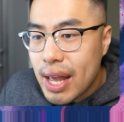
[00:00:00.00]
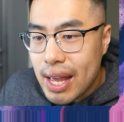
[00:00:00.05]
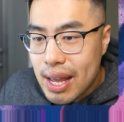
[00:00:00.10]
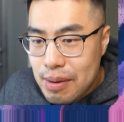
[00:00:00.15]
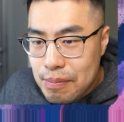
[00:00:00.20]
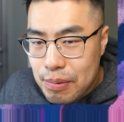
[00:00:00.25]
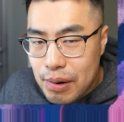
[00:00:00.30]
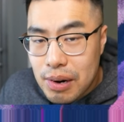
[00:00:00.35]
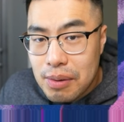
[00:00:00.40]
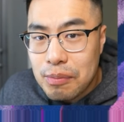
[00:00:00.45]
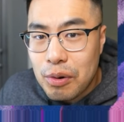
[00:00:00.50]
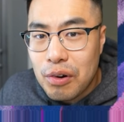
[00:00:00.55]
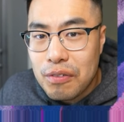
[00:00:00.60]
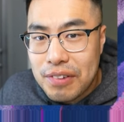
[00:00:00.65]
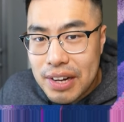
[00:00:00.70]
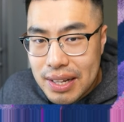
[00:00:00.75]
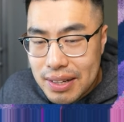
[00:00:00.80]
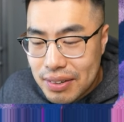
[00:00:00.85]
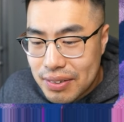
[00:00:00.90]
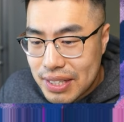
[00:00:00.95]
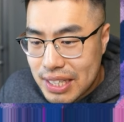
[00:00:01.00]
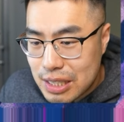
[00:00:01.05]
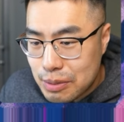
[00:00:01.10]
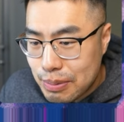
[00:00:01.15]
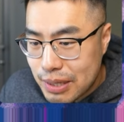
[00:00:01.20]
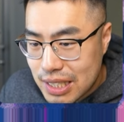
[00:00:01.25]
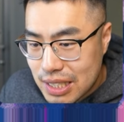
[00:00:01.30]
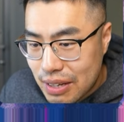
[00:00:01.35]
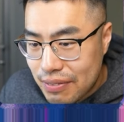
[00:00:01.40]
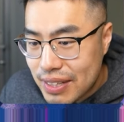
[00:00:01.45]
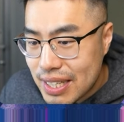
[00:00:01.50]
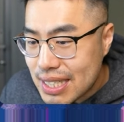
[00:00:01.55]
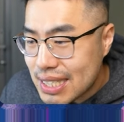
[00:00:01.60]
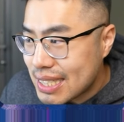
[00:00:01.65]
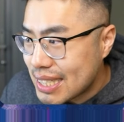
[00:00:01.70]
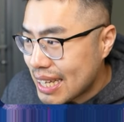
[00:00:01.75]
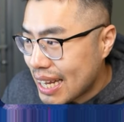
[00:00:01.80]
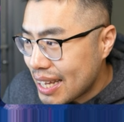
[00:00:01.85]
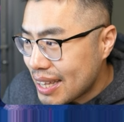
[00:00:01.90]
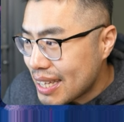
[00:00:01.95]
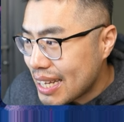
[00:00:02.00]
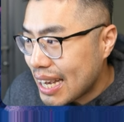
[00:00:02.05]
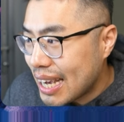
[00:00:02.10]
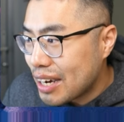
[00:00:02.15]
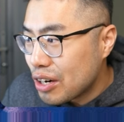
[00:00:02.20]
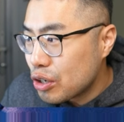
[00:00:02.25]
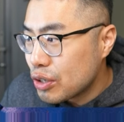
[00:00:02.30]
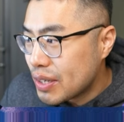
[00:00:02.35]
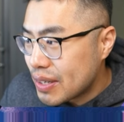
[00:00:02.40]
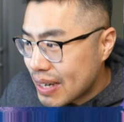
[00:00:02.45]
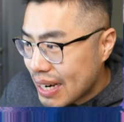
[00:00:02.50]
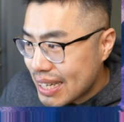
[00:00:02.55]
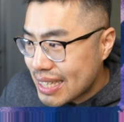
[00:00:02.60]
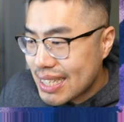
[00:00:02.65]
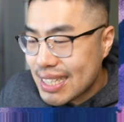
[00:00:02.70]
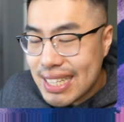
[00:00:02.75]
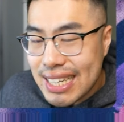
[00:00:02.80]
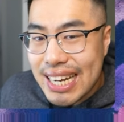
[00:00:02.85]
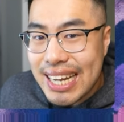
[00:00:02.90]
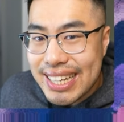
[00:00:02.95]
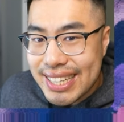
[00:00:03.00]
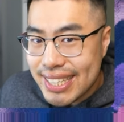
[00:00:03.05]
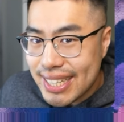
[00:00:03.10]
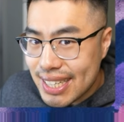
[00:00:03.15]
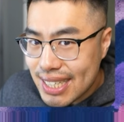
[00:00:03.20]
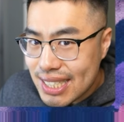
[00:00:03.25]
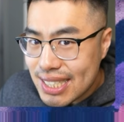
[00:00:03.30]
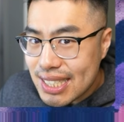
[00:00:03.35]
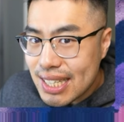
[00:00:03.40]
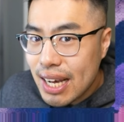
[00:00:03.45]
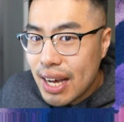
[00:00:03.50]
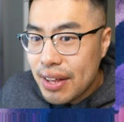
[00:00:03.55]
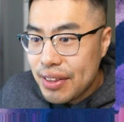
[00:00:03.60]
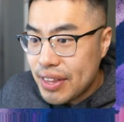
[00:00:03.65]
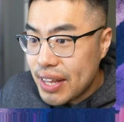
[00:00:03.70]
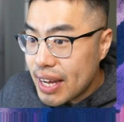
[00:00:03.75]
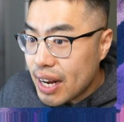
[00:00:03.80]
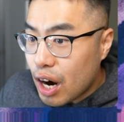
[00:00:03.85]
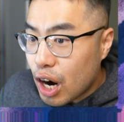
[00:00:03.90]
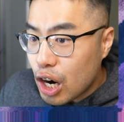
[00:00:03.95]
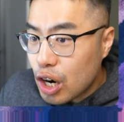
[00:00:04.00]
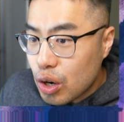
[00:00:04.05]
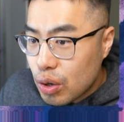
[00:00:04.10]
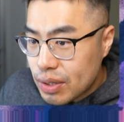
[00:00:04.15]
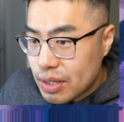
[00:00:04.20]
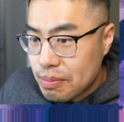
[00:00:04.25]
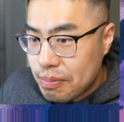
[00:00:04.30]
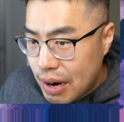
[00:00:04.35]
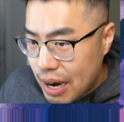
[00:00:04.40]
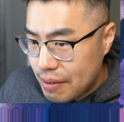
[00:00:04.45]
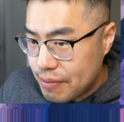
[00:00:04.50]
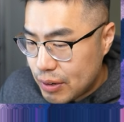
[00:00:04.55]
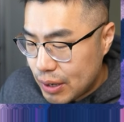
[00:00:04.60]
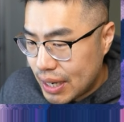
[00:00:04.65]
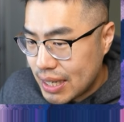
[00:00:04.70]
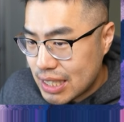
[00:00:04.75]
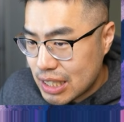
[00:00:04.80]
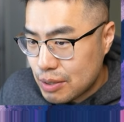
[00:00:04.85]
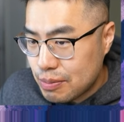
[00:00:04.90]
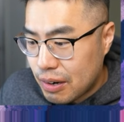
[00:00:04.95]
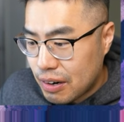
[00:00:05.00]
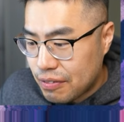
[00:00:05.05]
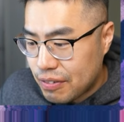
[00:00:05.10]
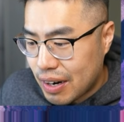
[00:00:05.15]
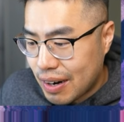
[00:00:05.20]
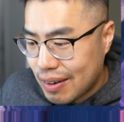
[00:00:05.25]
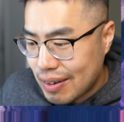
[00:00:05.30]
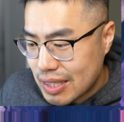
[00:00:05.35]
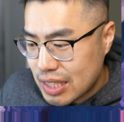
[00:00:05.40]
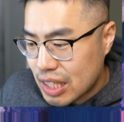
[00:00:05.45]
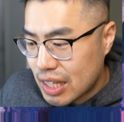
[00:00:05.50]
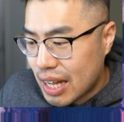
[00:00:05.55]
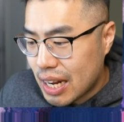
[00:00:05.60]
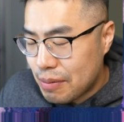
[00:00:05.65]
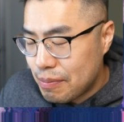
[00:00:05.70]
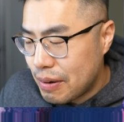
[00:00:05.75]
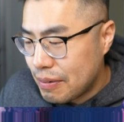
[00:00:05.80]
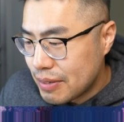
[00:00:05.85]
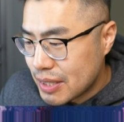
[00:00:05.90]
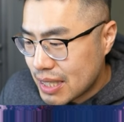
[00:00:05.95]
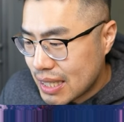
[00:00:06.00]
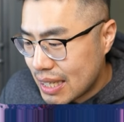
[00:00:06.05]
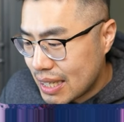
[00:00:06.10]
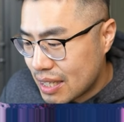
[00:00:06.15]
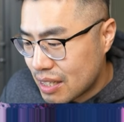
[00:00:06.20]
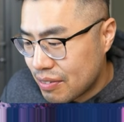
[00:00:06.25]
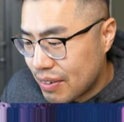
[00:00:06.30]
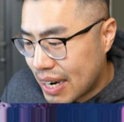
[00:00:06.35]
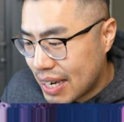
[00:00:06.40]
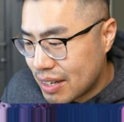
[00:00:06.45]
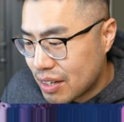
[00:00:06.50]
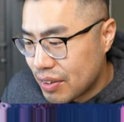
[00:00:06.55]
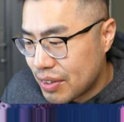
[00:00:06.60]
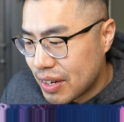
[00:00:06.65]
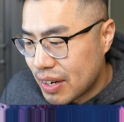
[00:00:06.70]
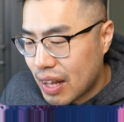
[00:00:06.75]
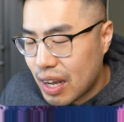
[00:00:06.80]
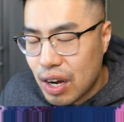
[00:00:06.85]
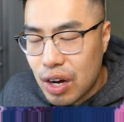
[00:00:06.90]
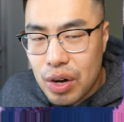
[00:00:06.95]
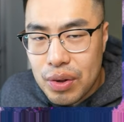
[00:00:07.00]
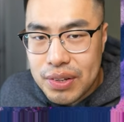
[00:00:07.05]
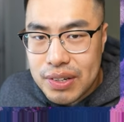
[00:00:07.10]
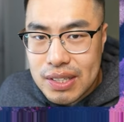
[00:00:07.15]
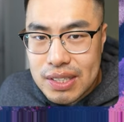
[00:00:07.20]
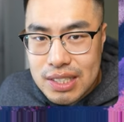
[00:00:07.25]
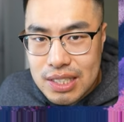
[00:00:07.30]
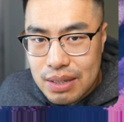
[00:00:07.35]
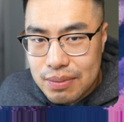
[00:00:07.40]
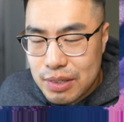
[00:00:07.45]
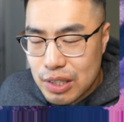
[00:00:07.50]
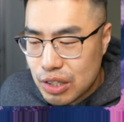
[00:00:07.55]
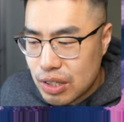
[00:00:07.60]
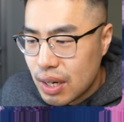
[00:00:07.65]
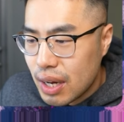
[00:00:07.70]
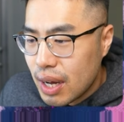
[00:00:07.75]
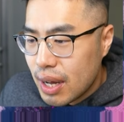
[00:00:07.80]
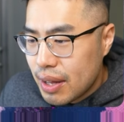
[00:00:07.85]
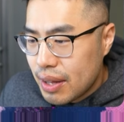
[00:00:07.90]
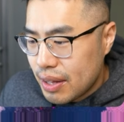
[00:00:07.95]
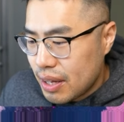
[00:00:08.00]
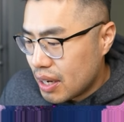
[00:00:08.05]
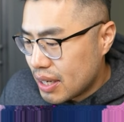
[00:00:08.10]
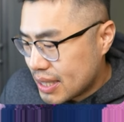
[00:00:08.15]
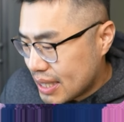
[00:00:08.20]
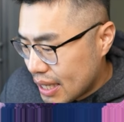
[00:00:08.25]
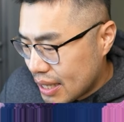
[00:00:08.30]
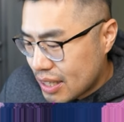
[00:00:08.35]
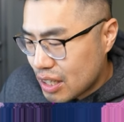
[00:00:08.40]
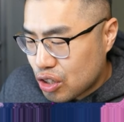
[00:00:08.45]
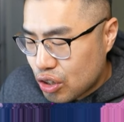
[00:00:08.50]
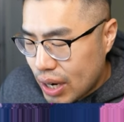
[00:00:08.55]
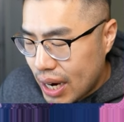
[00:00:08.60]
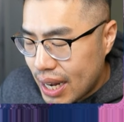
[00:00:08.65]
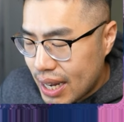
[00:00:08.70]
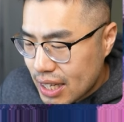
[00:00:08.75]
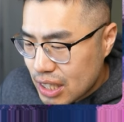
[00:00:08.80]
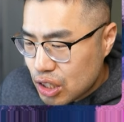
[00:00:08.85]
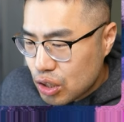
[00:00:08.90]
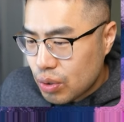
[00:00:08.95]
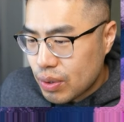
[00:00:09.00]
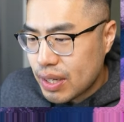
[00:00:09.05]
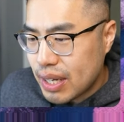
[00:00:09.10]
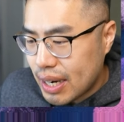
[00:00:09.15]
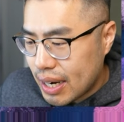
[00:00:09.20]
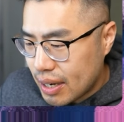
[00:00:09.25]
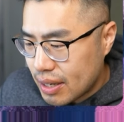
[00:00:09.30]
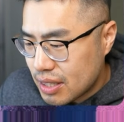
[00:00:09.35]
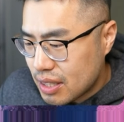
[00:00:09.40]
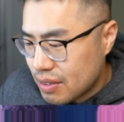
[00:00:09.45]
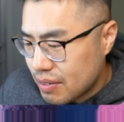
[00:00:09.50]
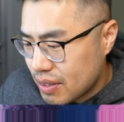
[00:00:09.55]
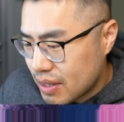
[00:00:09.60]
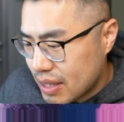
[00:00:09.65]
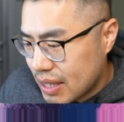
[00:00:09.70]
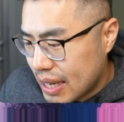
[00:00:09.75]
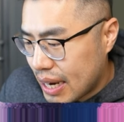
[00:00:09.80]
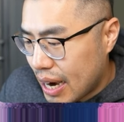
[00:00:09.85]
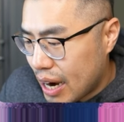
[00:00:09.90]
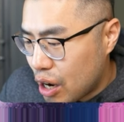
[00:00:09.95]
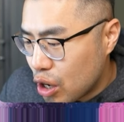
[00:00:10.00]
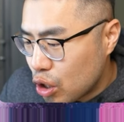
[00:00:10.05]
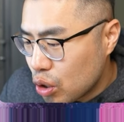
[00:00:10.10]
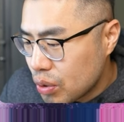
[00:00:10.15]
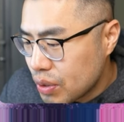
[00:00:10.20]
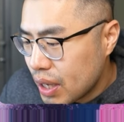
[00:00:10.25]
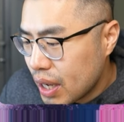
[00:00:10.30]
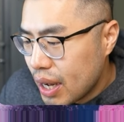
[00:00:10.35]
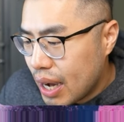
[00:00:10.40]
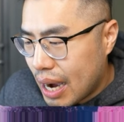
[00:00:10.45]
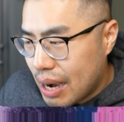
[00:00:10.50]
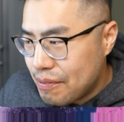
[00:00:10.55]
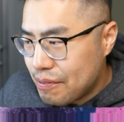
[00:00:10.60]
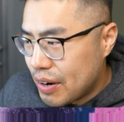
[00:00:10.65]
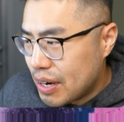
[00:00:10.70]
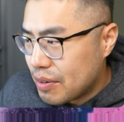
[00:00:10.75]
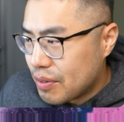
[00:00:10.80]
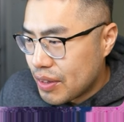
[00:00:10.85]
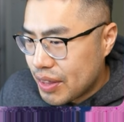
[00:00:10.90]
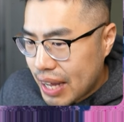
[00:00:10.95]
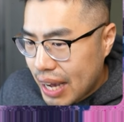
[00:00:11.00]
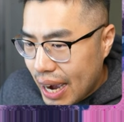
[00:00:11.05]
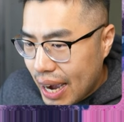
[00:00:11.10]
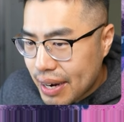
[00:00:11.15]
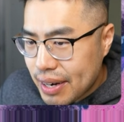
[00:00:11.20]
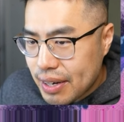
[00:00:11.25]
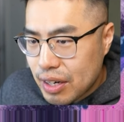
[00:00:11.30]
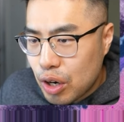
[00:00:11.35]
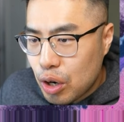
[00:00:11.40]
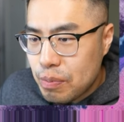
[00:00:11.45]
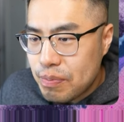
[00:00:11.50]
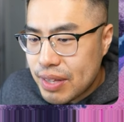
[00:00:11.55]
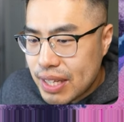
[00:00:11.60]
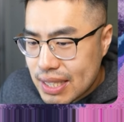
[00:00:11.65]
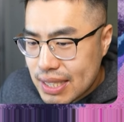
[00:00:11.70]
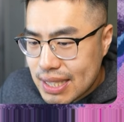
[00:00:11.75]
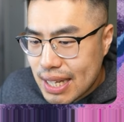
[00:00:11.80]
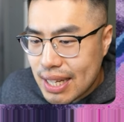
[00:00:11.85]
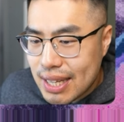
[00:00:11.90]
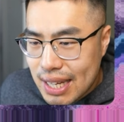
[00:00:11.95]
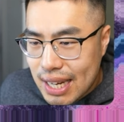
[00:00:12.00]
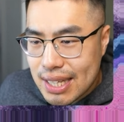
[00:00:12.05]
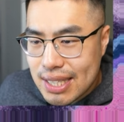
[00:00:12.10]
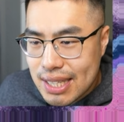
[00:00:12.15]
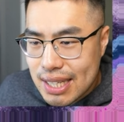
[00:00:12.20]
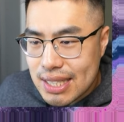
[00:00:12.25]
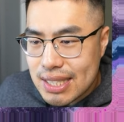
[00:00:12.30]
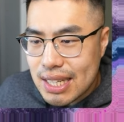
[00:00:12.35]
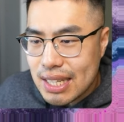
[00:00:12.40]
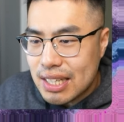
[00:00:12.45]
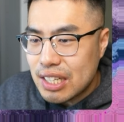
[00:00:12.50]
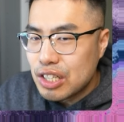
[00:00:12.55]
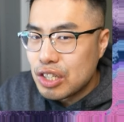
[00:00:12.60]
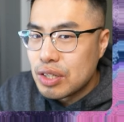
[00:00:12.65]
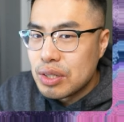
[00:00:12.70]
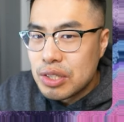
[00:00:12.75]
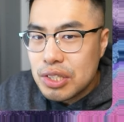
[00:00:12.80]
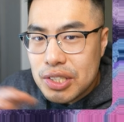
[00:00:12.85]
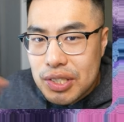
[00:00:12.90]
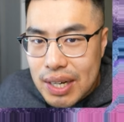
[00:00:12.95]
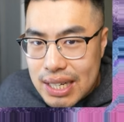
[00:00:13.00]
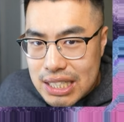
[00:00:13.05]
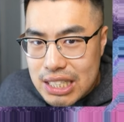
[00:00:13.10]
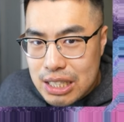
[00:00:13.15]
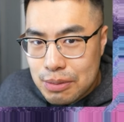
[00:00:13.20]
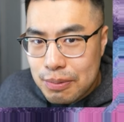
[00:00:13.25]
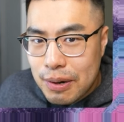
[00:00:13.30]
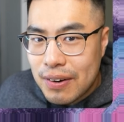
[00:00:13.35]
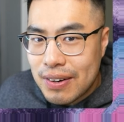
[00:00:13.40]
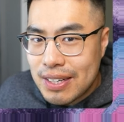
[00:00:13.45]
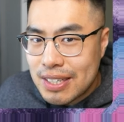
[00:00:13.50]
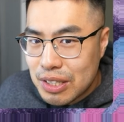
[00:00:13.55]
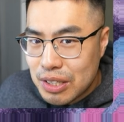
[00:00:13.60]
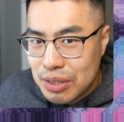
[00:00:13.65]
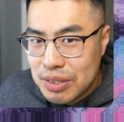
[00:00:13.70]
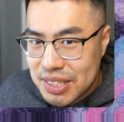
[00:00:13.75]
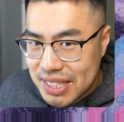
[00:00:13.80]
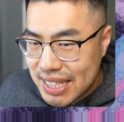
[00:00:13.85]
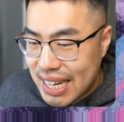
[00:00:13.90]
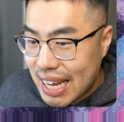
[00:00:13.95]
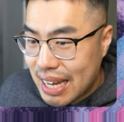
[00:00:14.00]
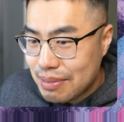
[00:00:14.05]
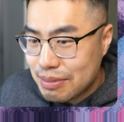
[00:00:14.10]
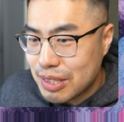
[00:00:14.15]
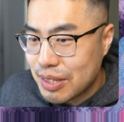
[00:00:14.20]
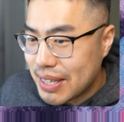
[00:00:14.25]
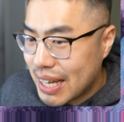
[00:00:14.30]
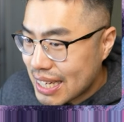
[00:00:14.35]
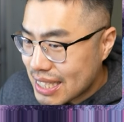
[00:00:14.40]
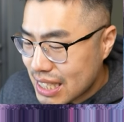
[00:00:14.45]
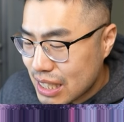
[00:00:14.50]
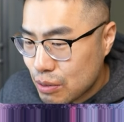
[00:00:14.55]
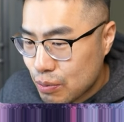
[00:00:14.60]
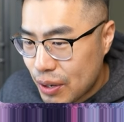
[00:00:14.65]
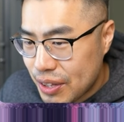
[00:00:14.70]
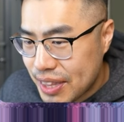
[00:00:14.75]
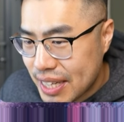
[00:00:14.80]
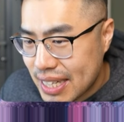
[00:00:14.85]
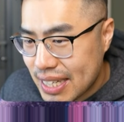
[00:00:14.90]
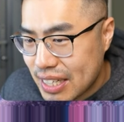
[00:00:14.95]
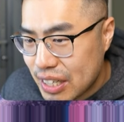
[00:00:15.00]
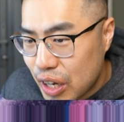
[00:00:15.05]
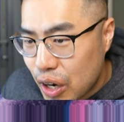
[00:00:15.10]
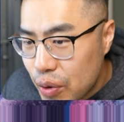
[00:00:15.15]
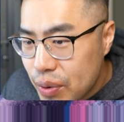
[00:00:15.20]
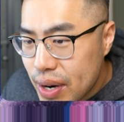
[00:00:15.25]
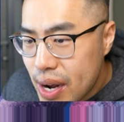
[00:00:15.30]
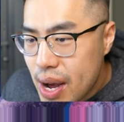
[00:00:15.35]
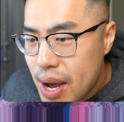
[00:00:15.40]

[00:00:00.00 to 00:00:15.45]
Imperm or Veiler this, because if they send the Elder Entity in Tis, they are going to pop your Anti-Spell Fragrance. A lot of people see the Diviner and they're like, oh, they're going to summon, send the Trias or the Herald. I'm fine with that. Nope, they send the Entis and then you lose your Anti-Spell and you lose the game. So that's just one thing to note.